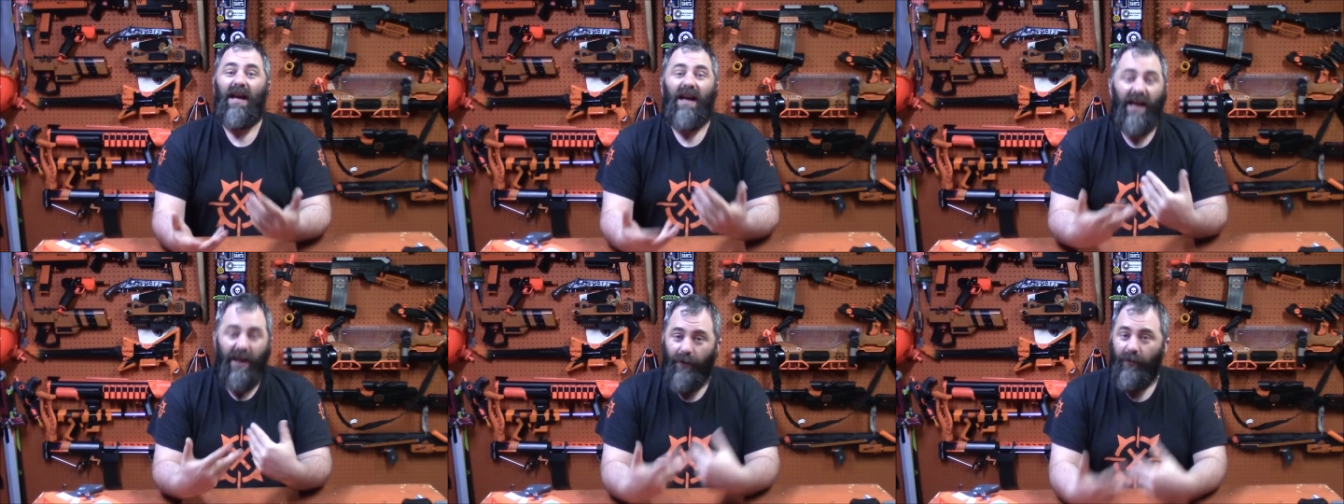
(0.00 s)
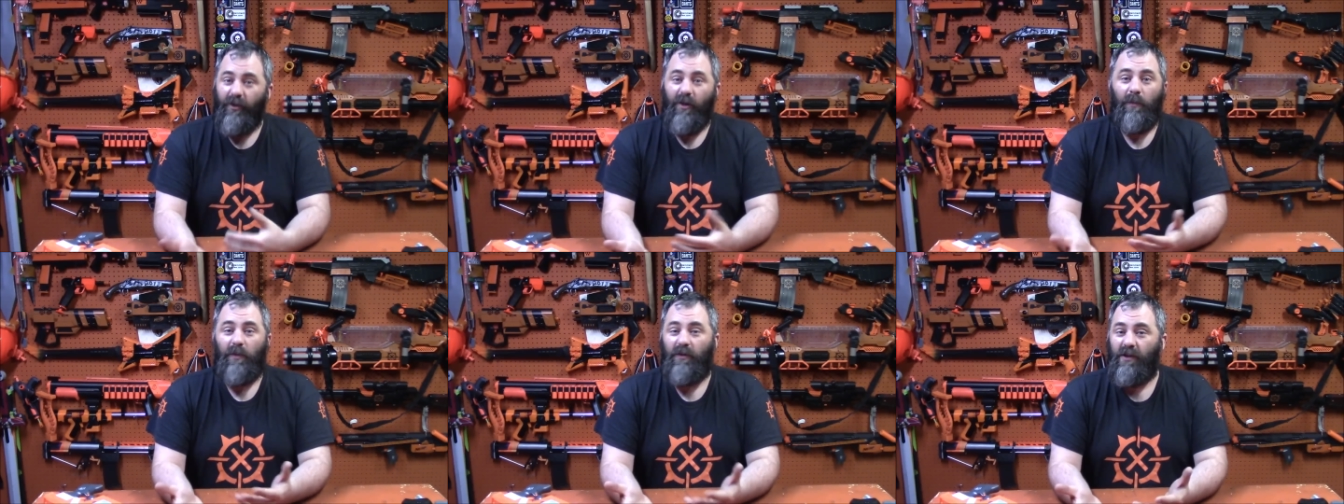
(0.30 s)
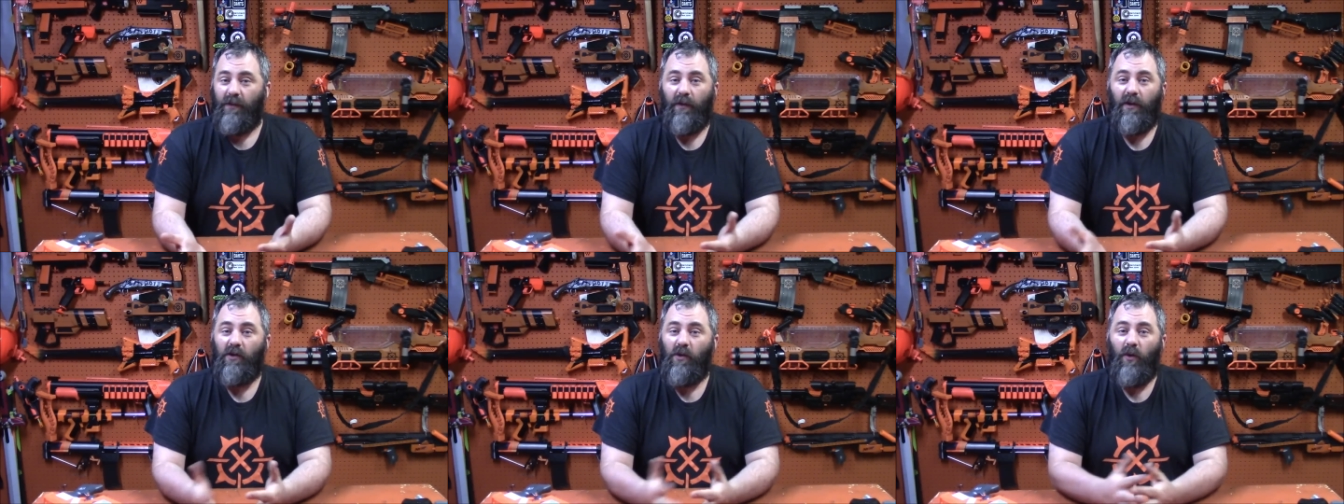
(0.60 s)
here in the
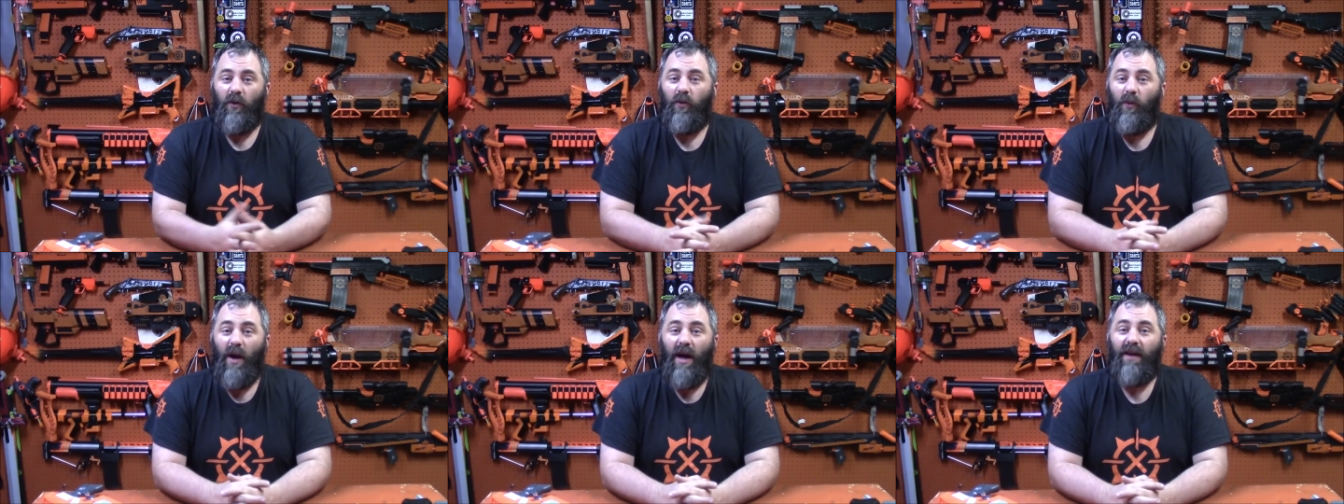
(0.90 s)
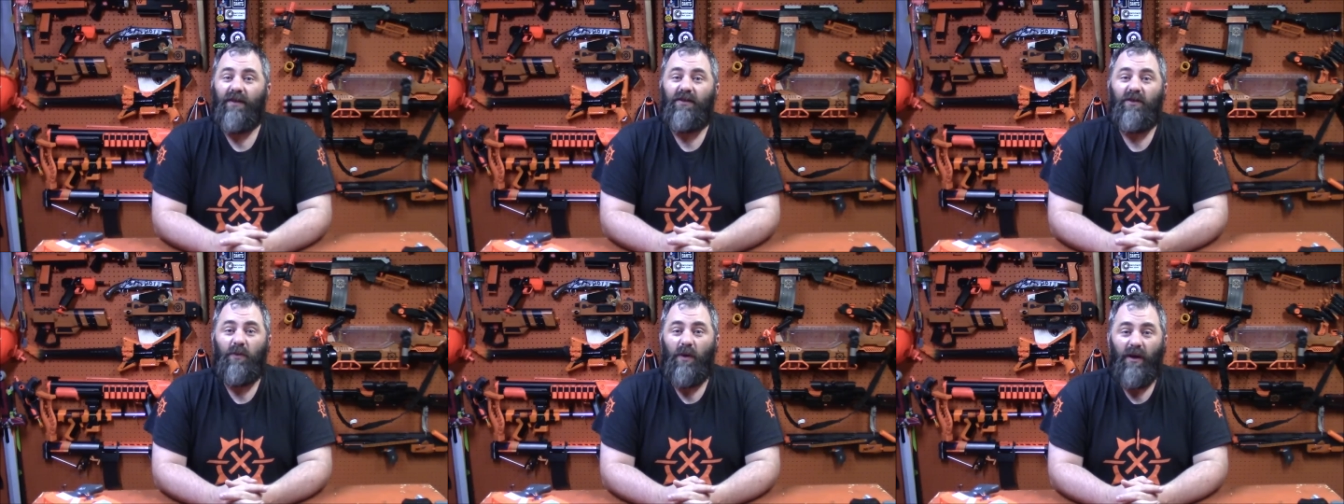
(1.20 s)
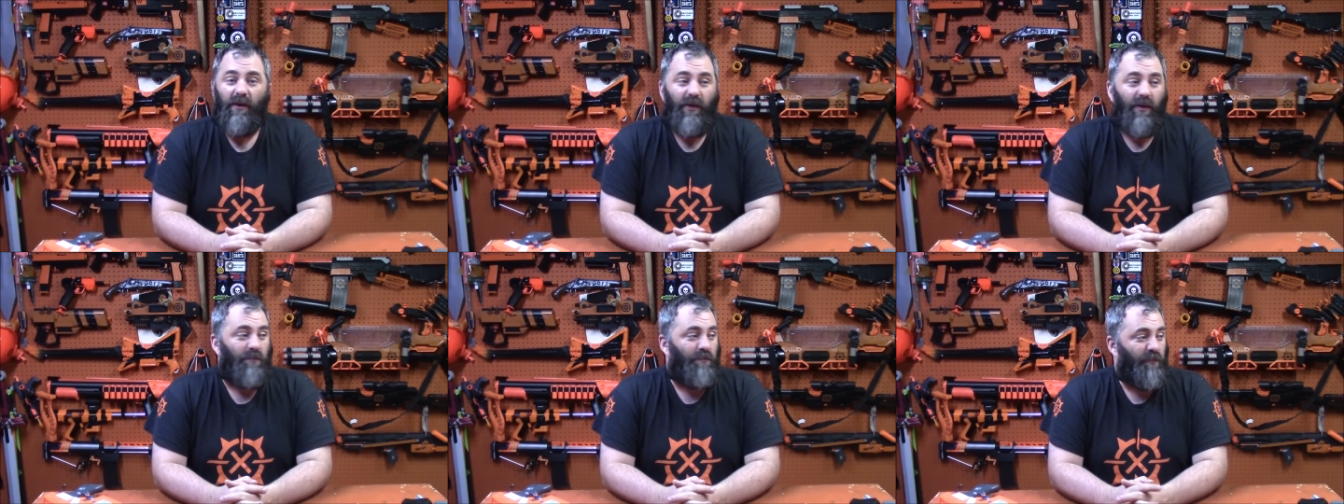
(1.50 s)
Pacific Northwest,
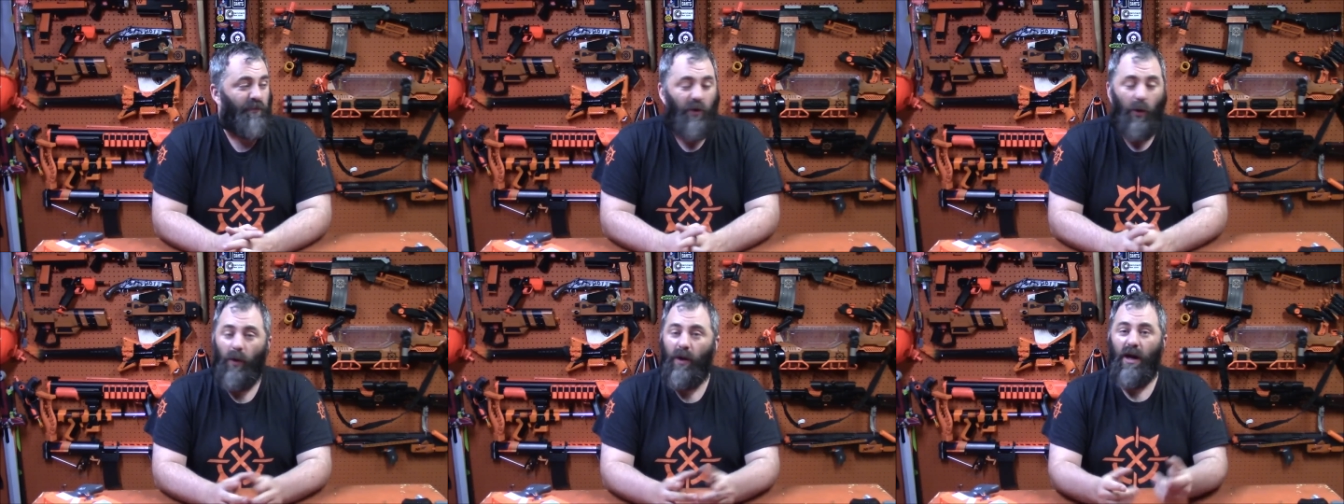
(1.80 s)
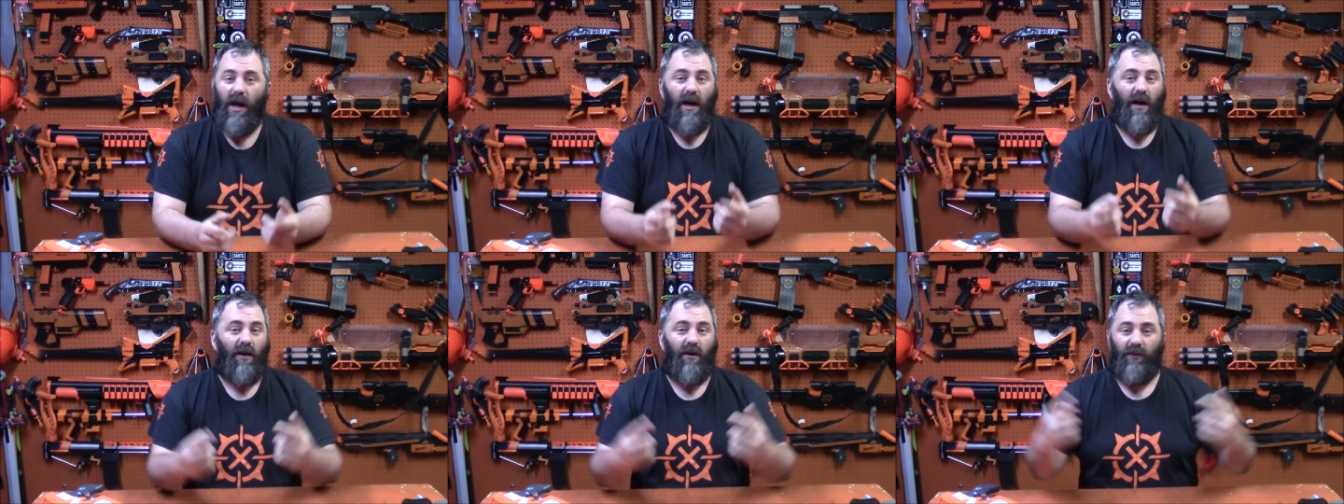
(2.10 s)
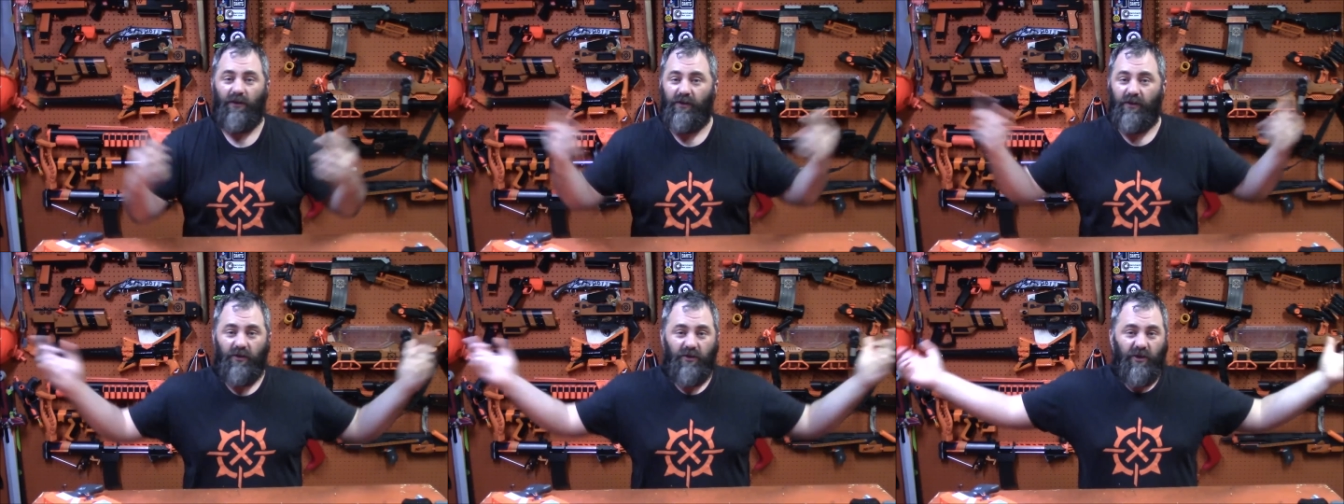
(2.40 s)
where the toy
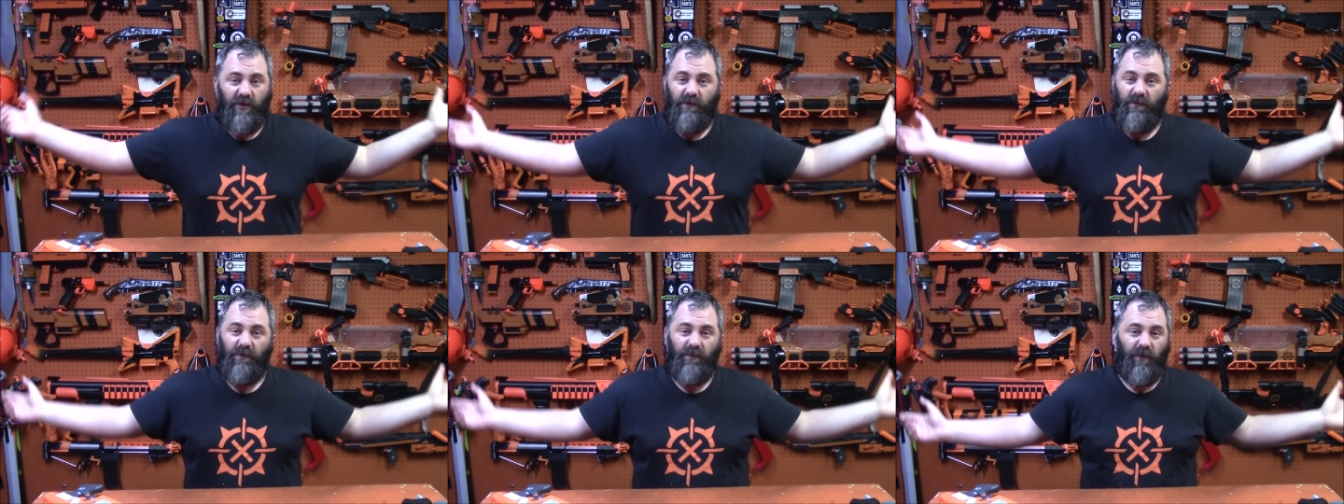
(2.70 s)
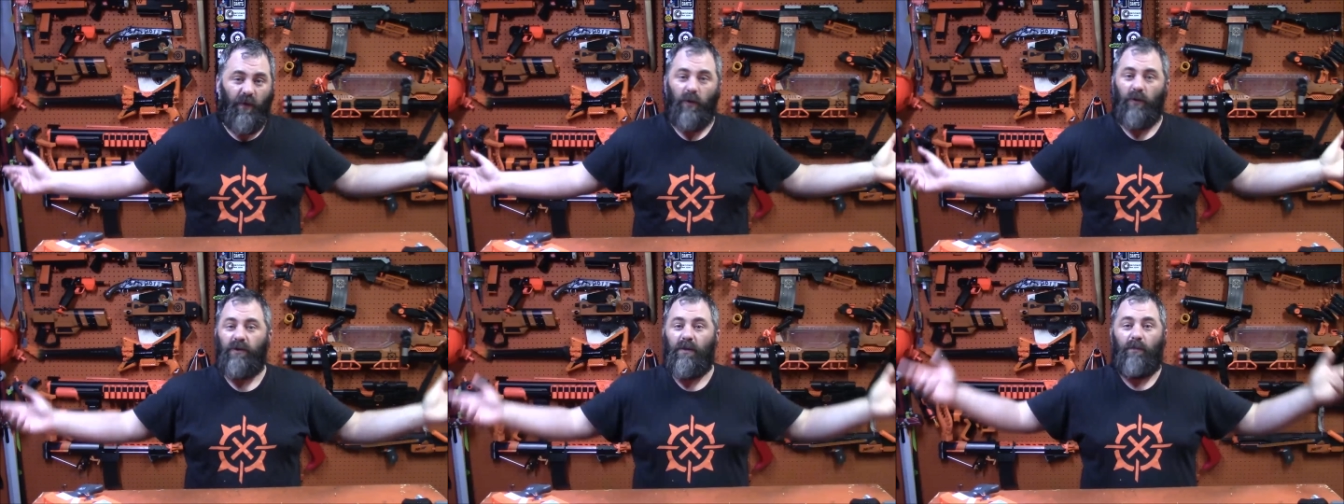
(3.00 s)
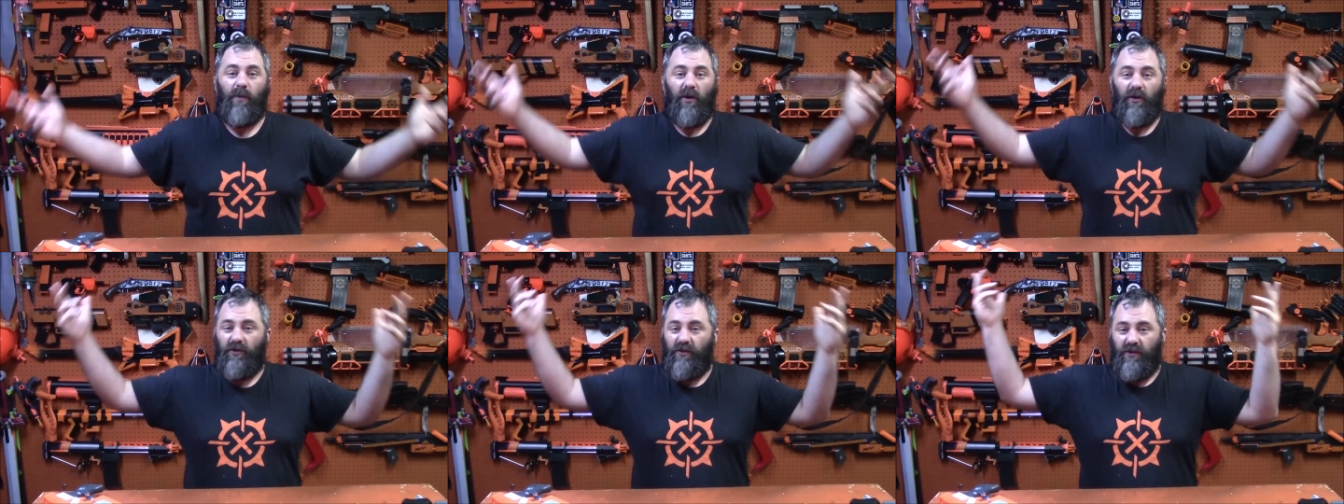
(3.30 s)
aisles are just full to
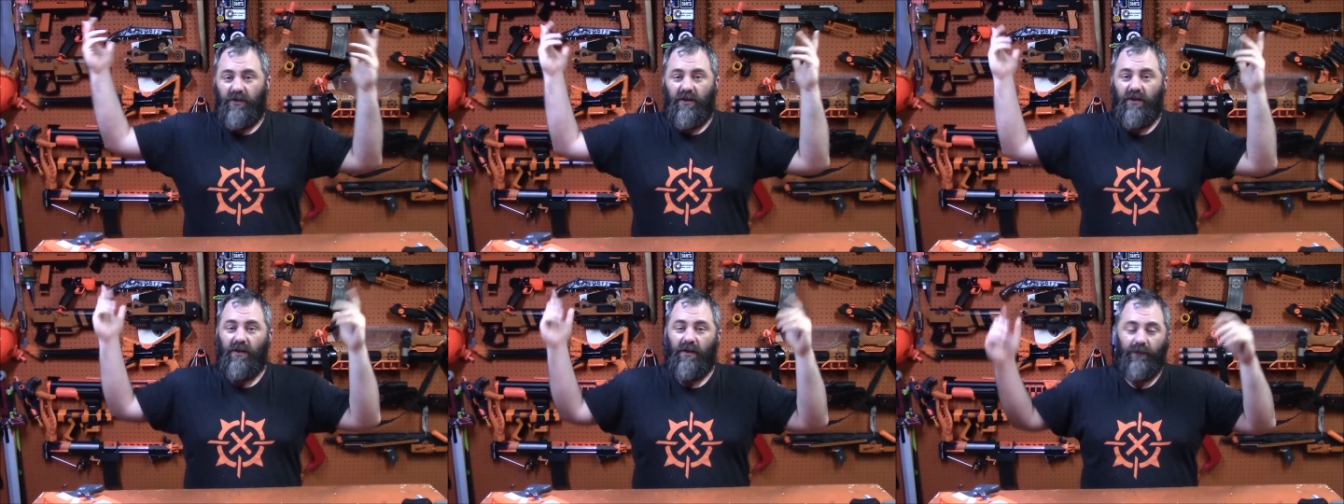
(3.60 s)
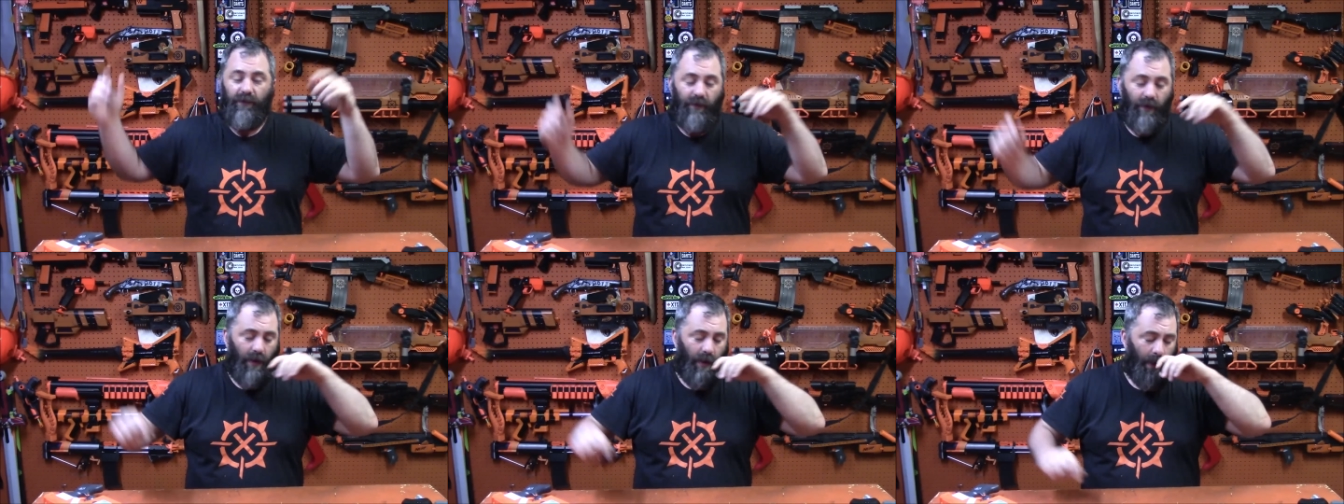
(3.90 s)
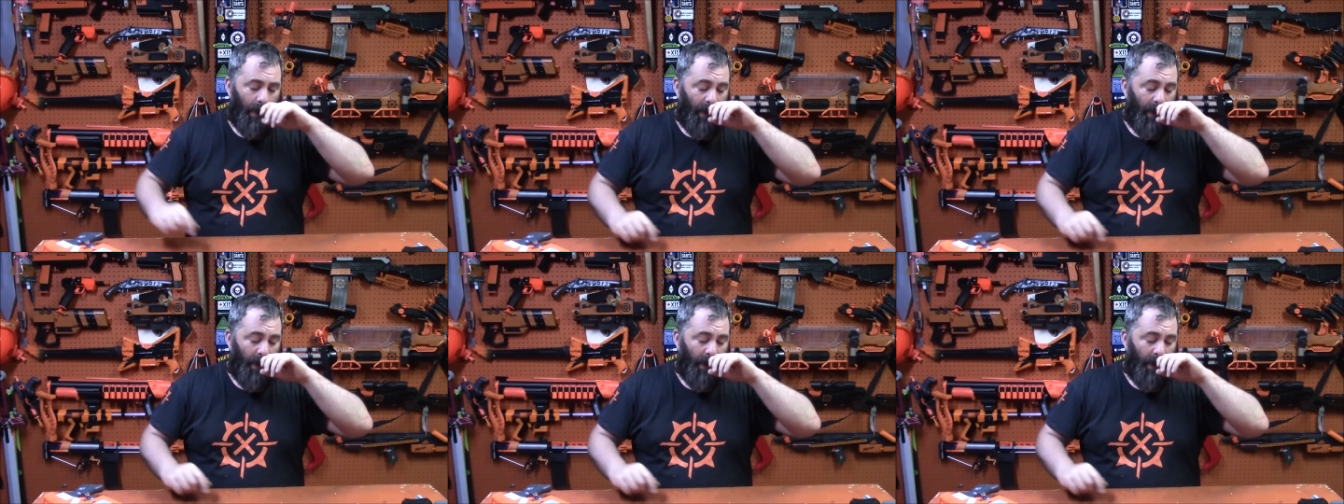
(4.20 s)
bursting of...